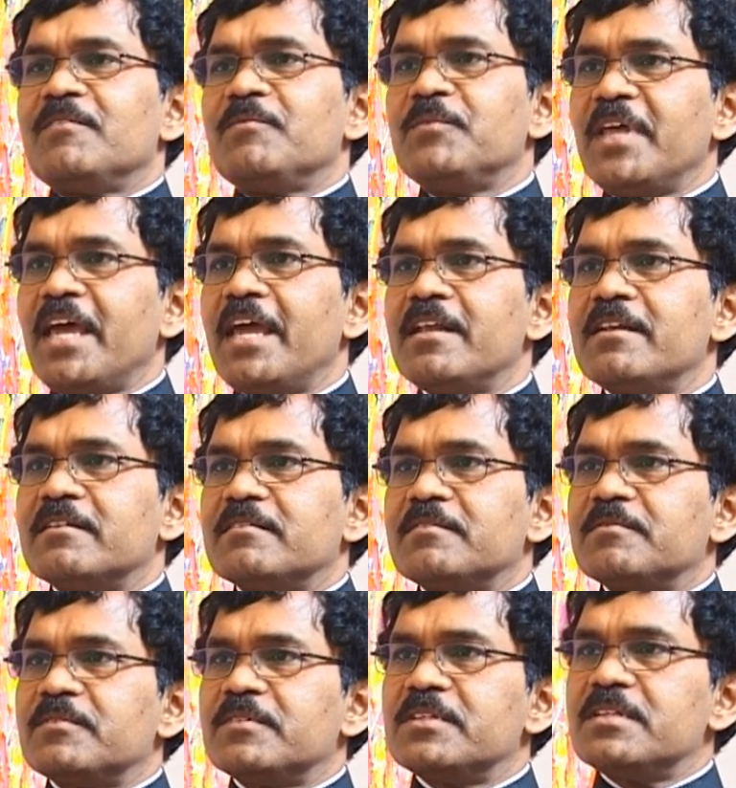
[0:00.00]
Then
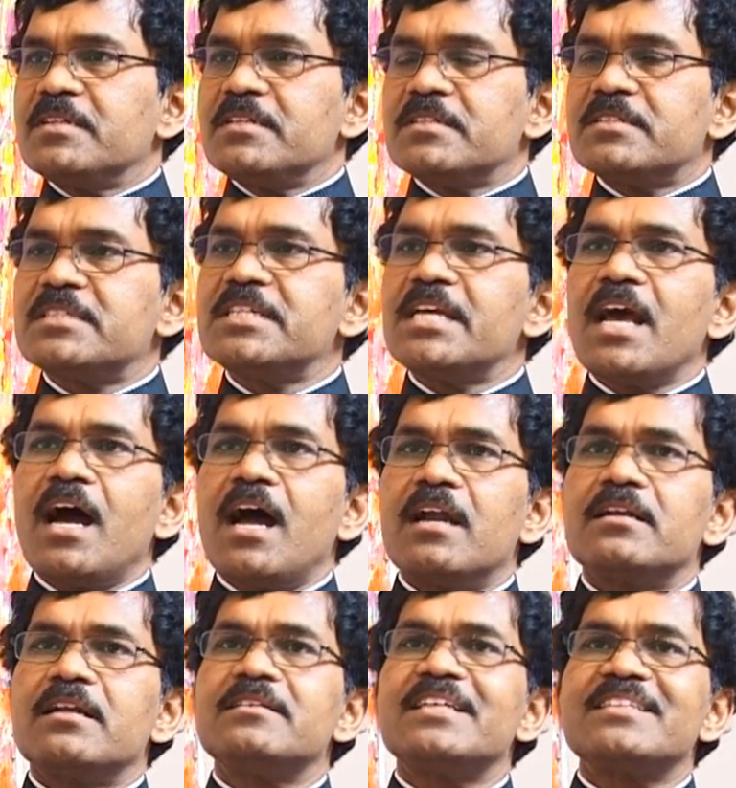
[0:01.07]
she
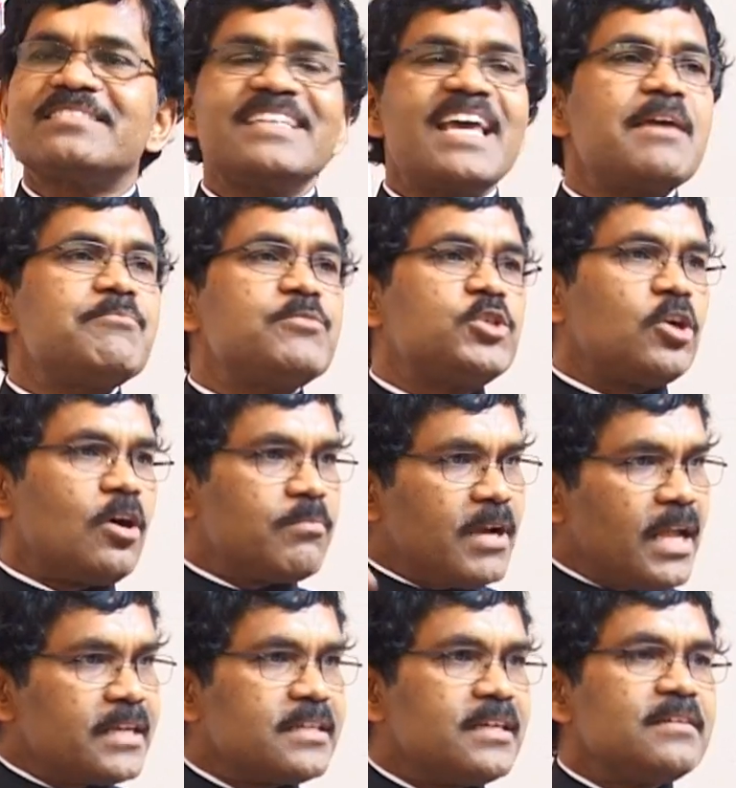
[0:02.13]
had the same job
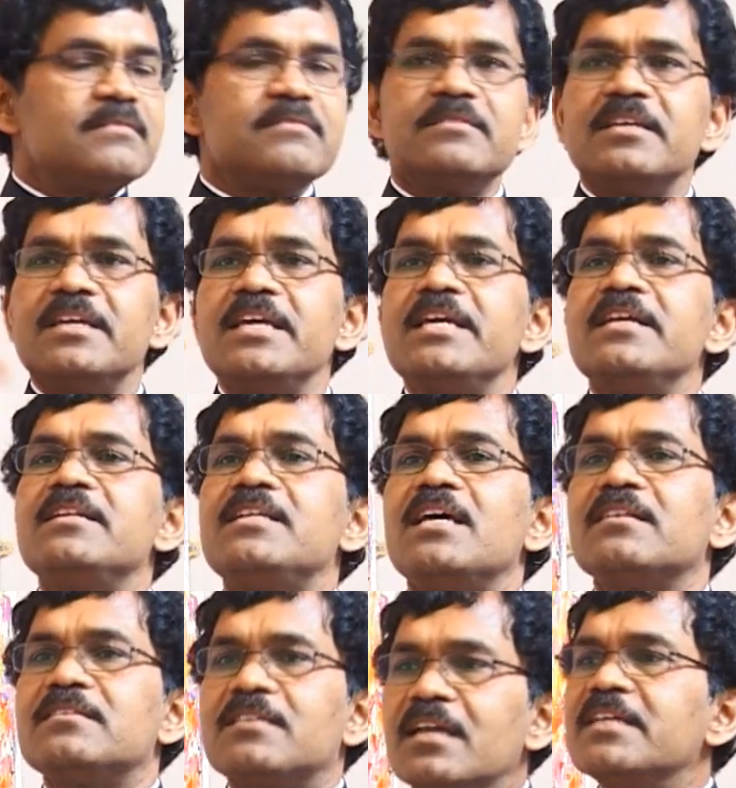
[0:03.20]
like in
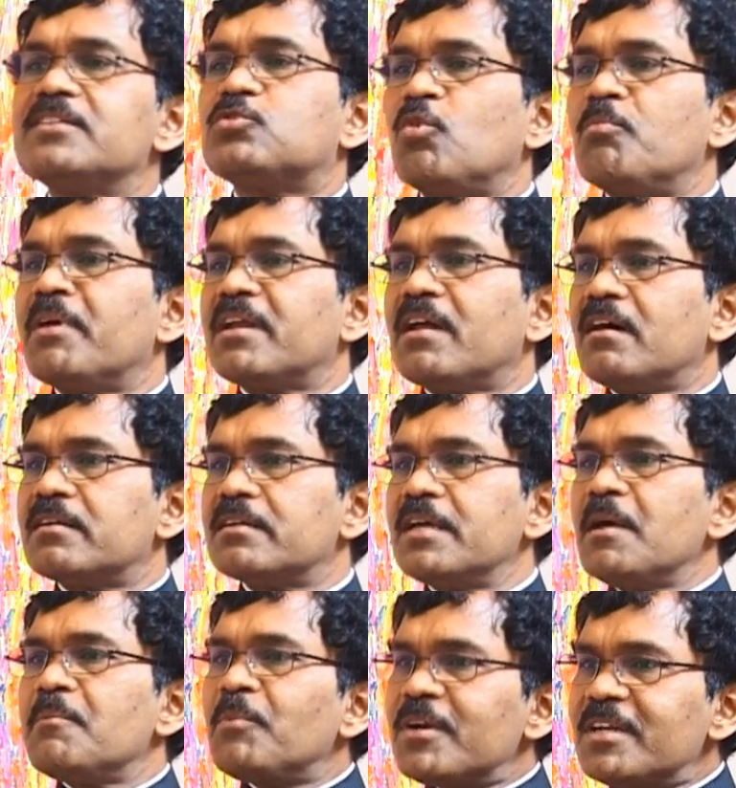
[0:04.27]
Indian Dalit women had.
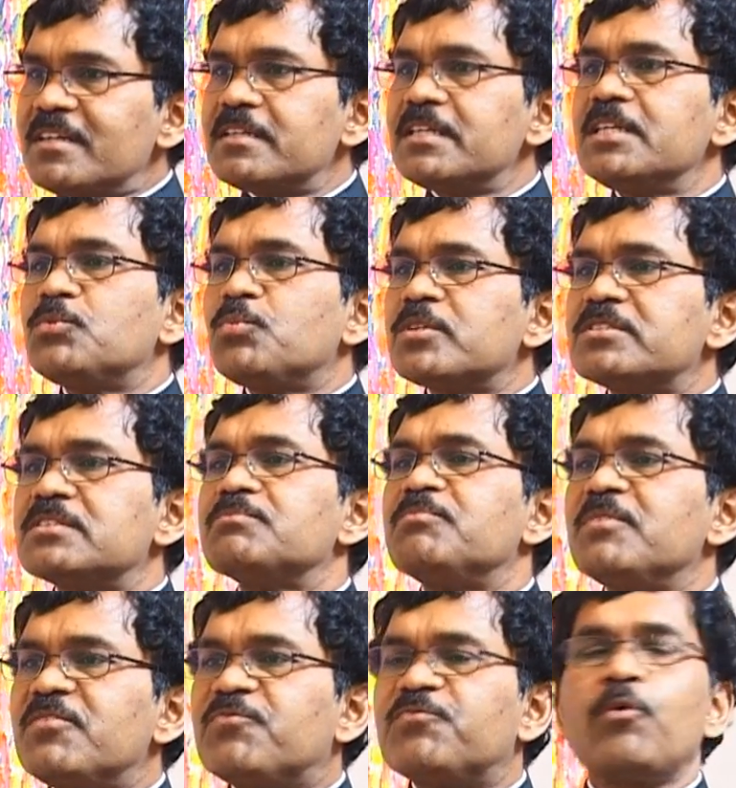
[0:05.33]
But it was
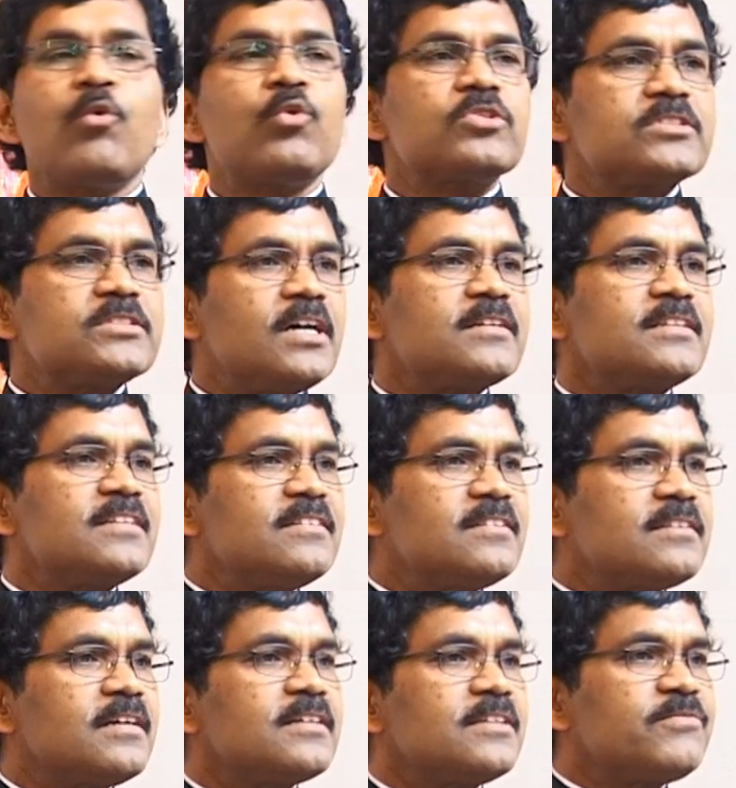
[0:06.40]
before
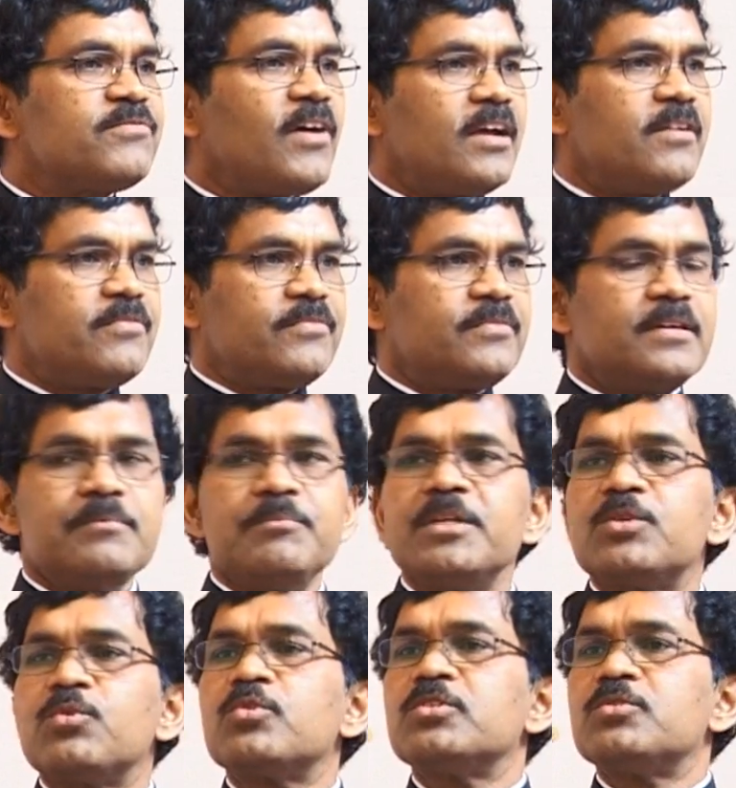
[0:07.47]
1335,
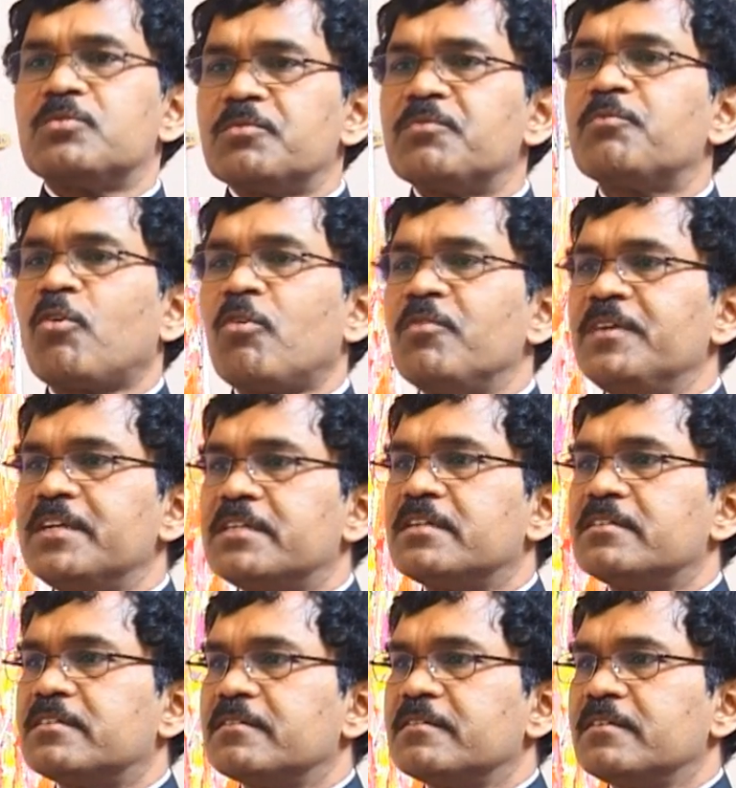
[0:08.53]
it was
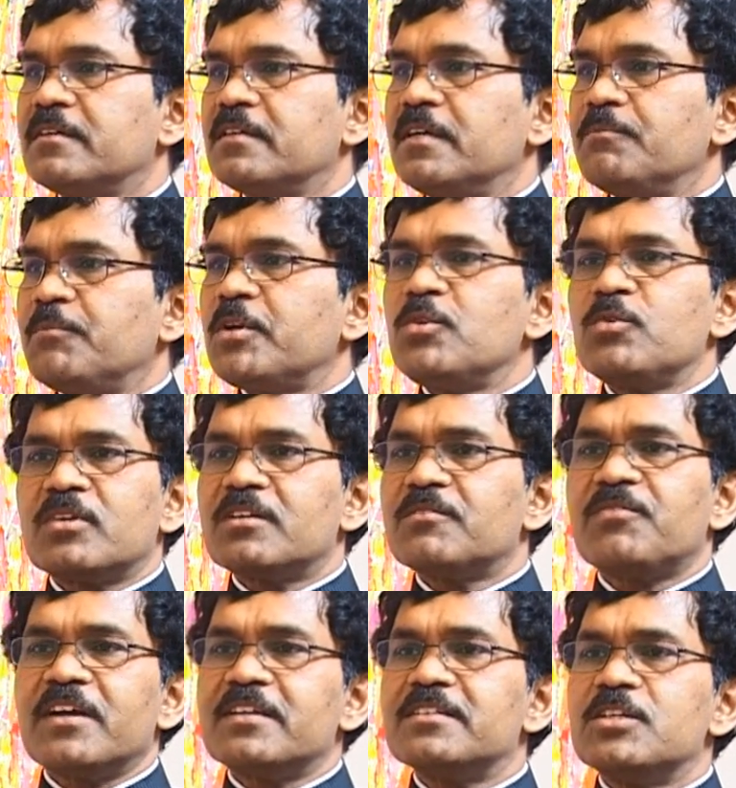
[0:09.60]
prohibited. But you can
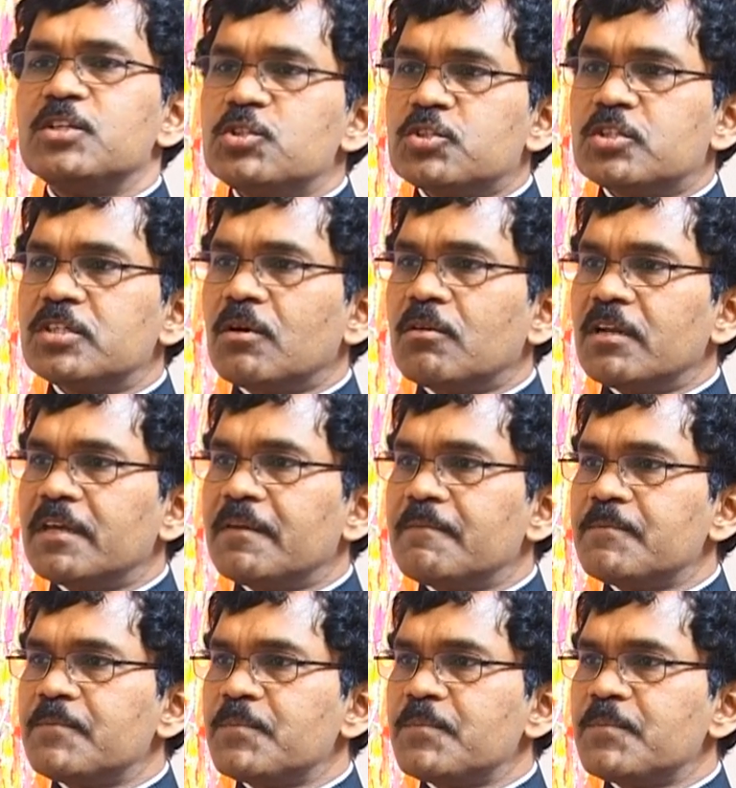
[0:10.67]
find the history on it.